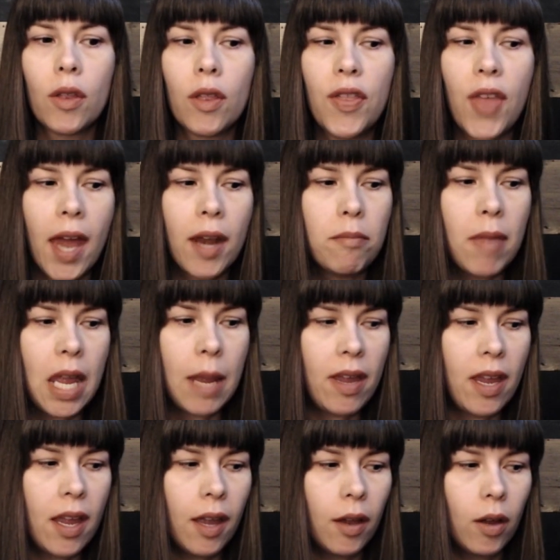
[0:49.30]
then
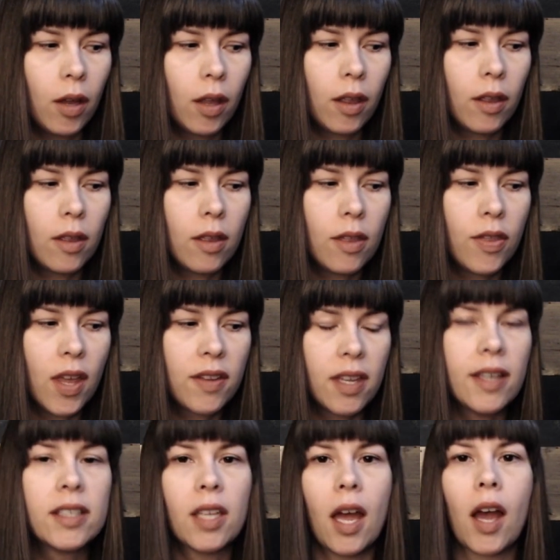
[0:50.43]
maybe this
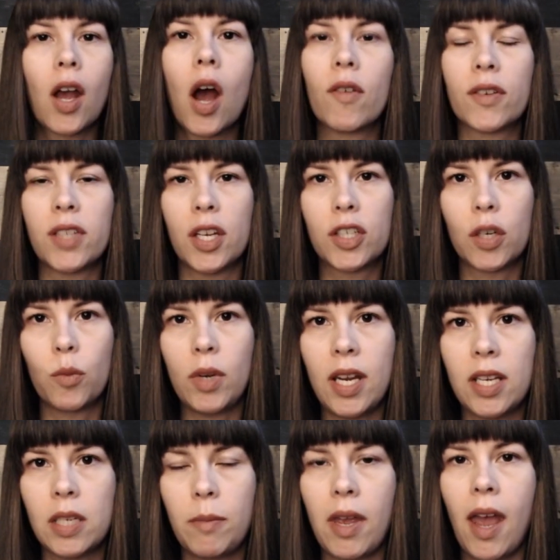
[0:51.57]
is a conversation we
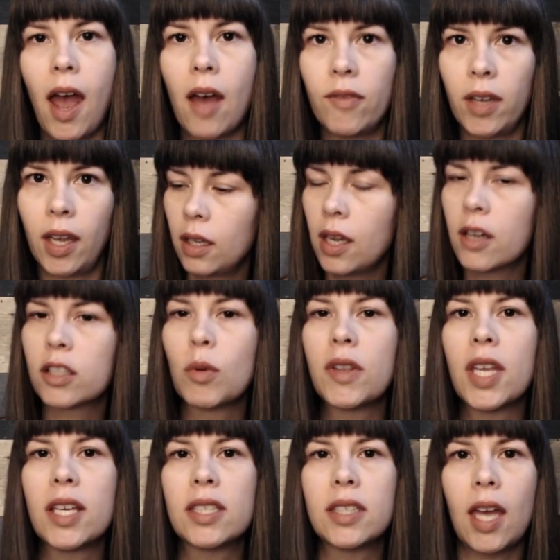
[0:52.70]
need to be having. Here's
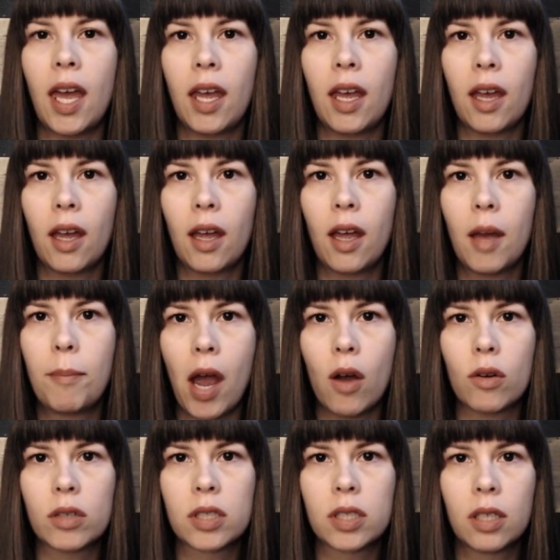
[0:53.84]
what they say
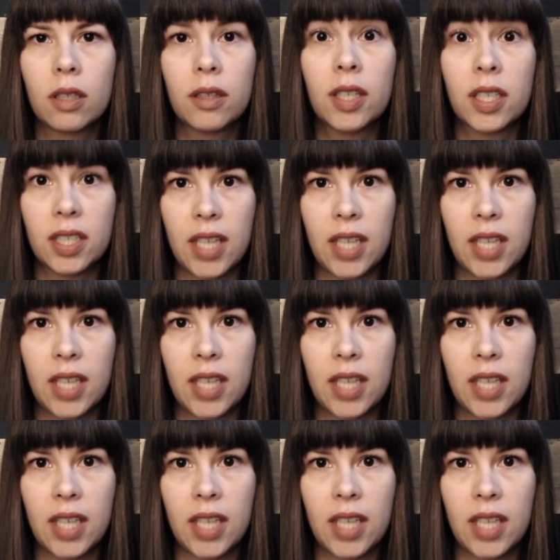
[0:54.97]
about the